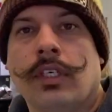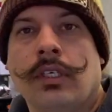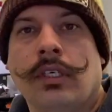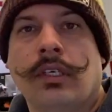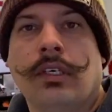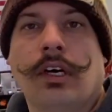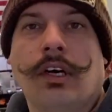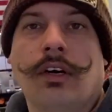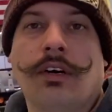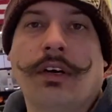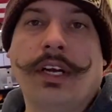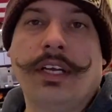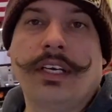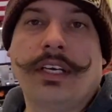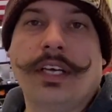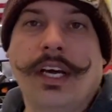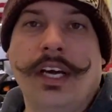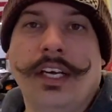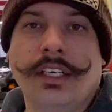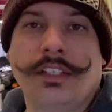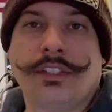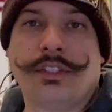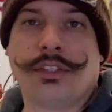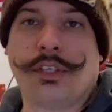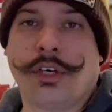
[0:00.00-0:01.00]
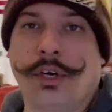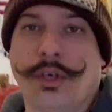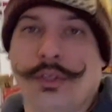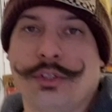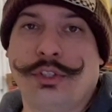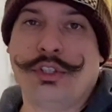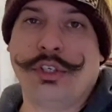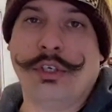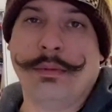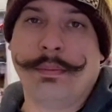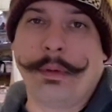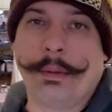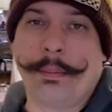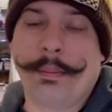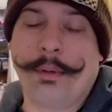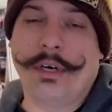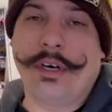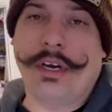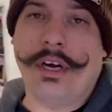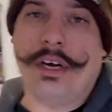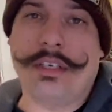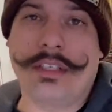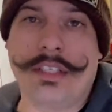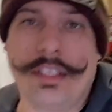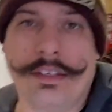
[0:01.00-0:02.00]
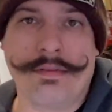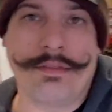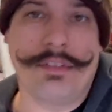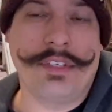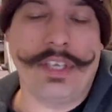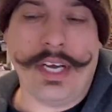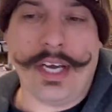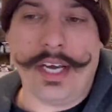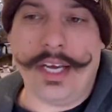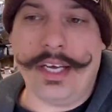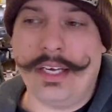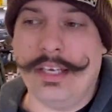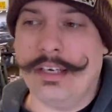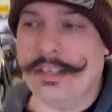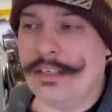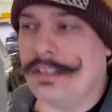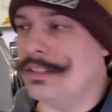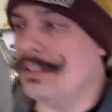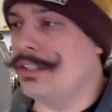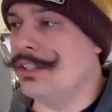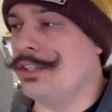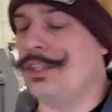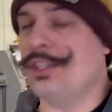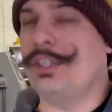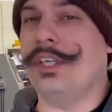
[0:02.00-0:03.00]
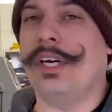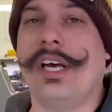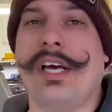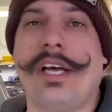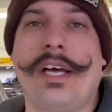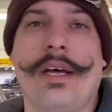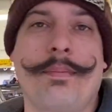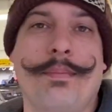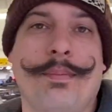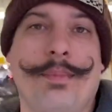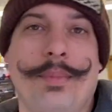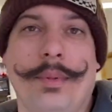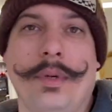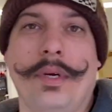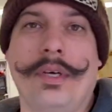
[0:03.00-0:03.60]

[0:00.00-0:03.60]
All right, guys, so super productive day here at the shop.